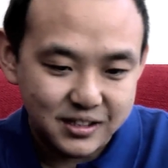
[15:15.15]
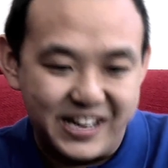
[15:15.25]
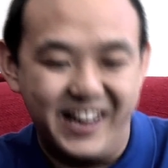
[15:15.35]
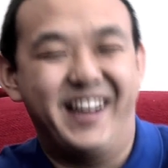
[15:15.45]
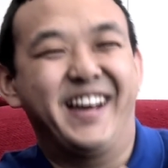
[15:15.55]

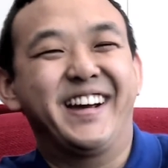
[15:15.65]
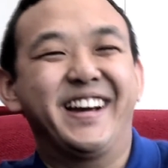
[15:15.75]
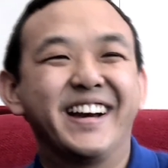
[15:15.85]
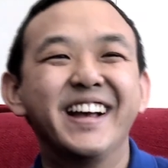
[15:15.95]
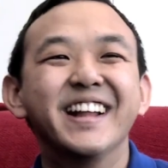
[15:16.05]

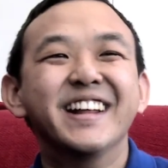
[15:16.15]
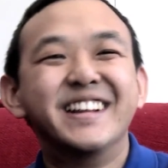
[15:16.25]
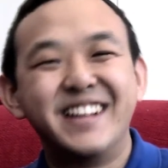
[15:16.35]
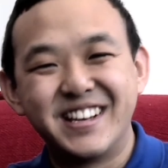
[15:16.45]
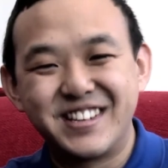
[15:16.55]

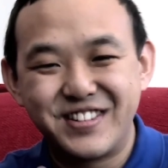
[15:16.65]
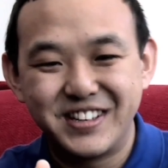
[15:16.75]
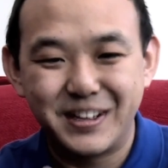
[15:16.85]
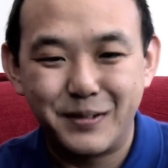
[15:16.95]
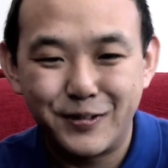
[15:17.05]
that
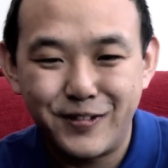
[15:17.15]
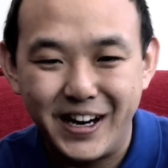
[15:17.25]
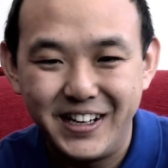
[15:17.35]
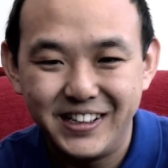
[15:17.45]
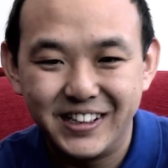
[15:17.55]
stress about finding